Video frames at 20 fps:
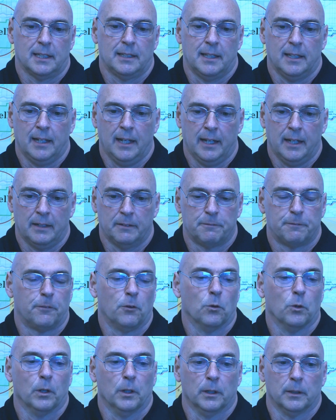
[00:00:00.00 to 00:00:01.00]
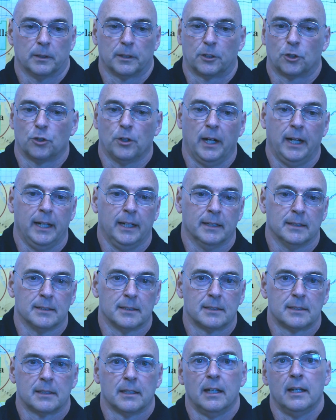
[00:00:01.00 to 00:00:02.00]
at that for
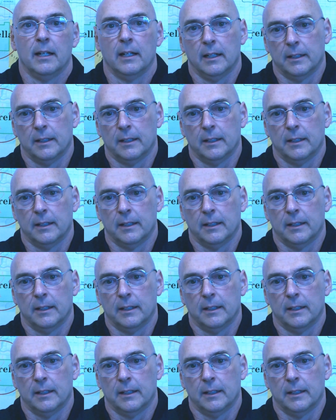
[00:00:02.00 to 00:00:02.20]
grants,